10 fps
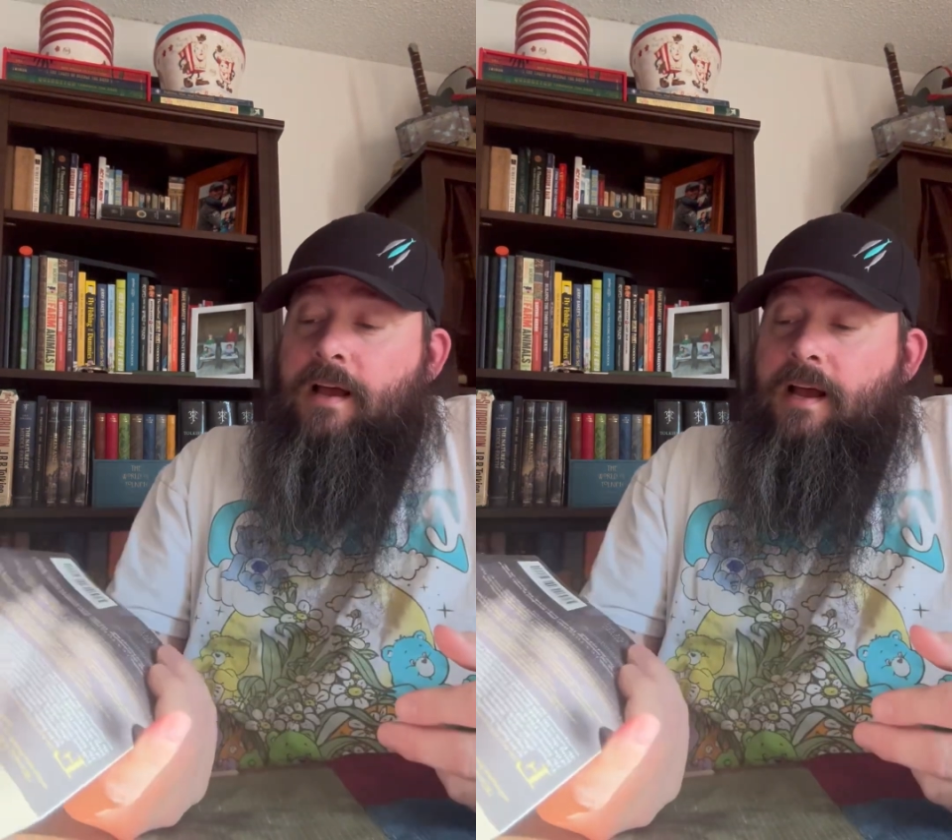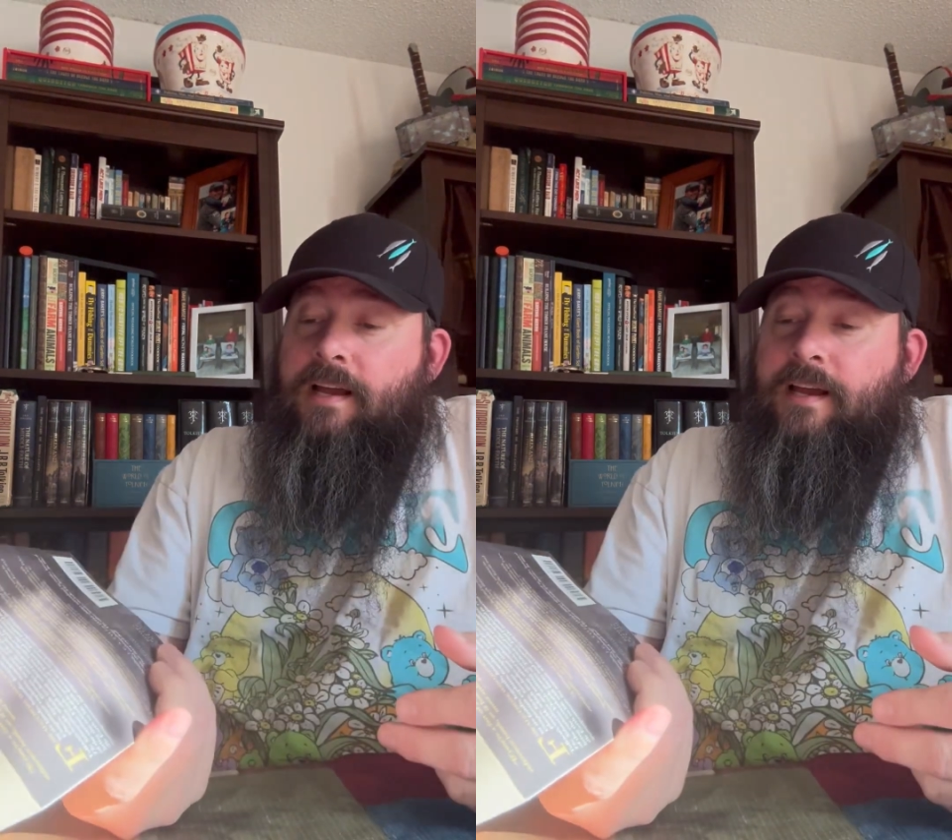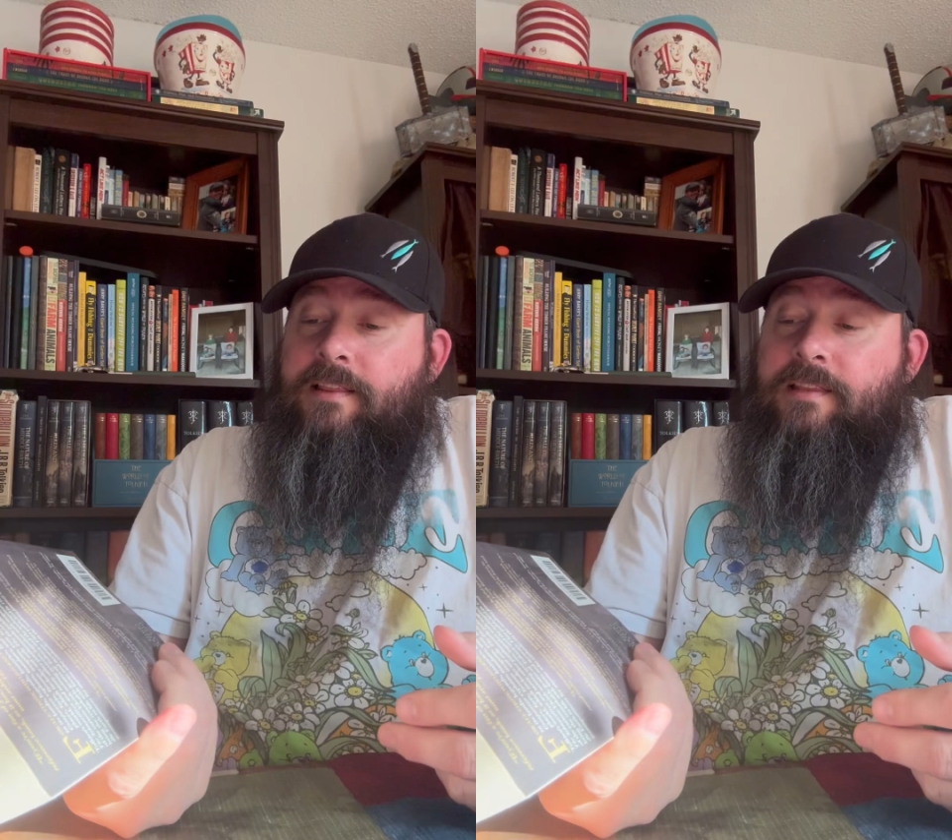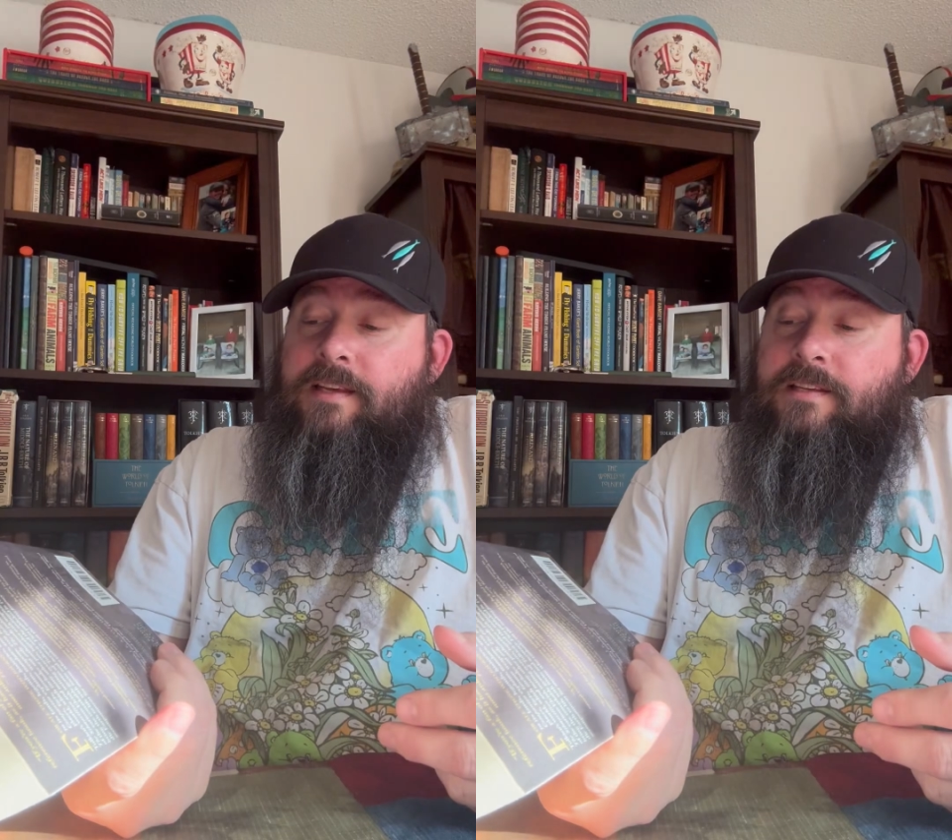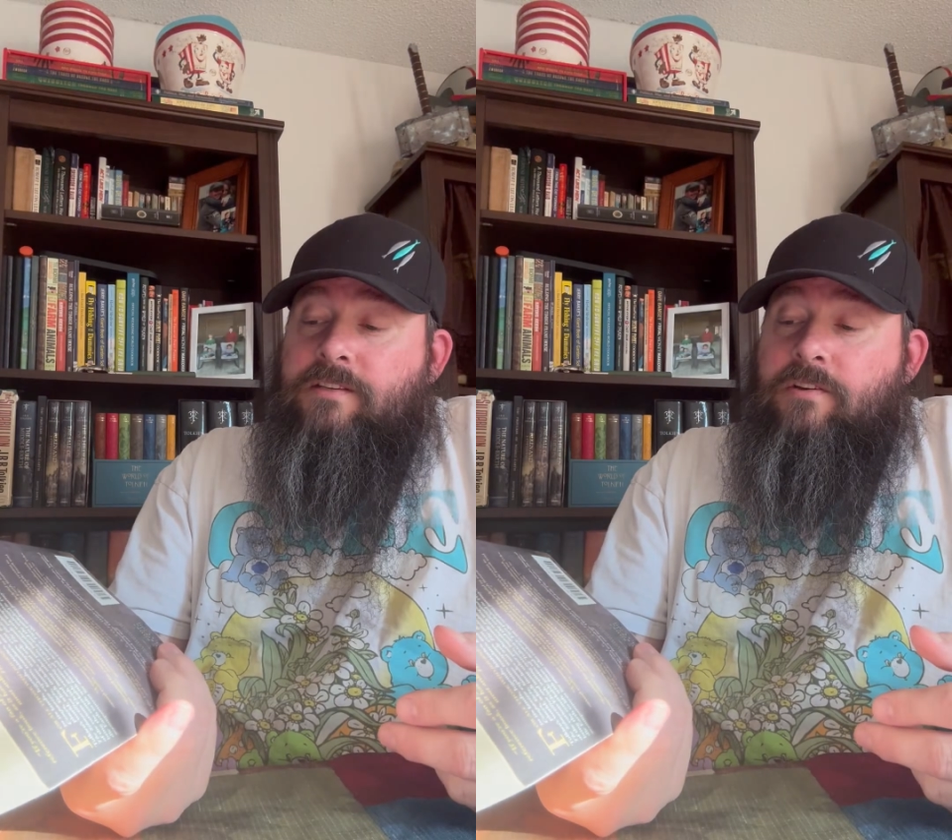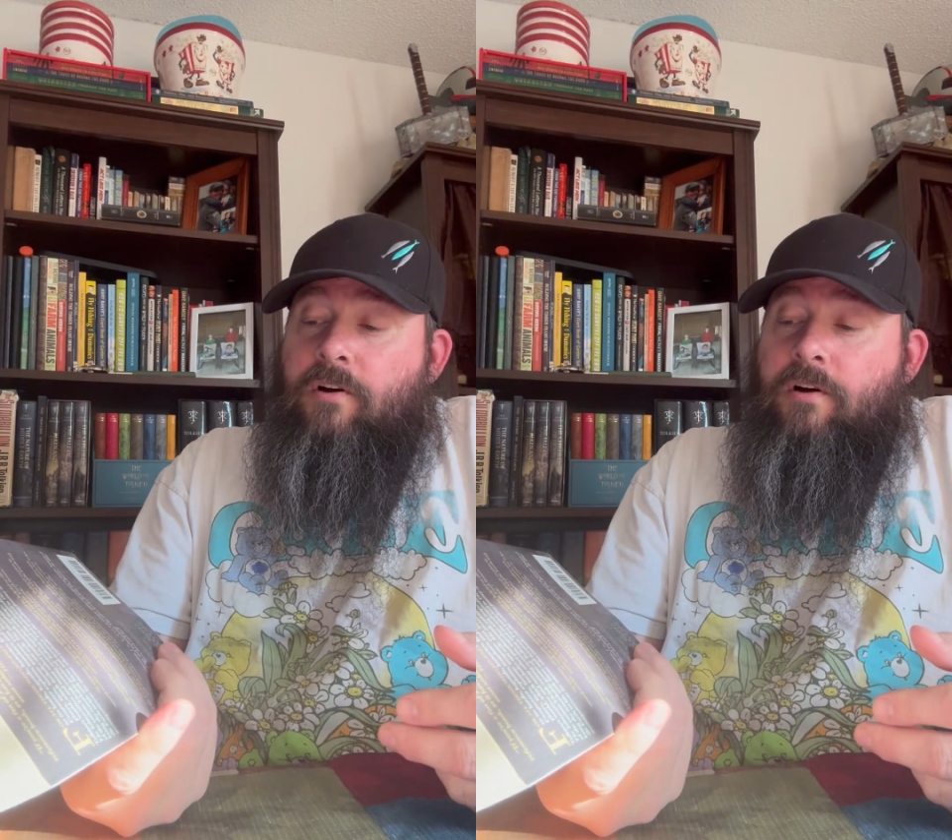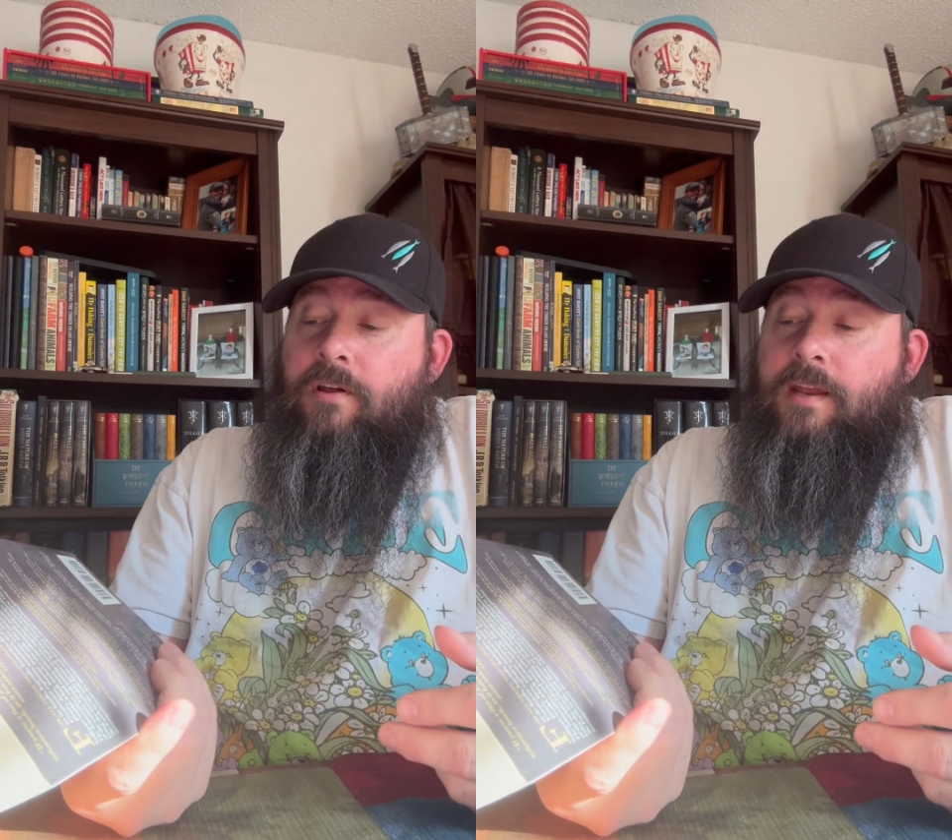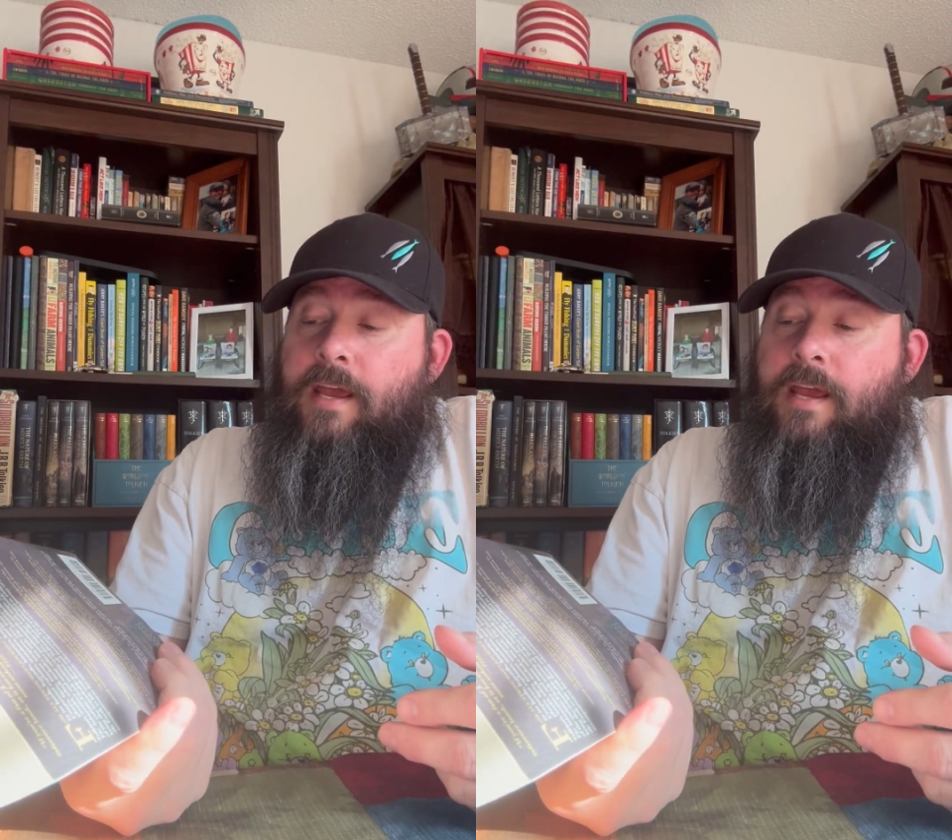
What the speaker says: I got this on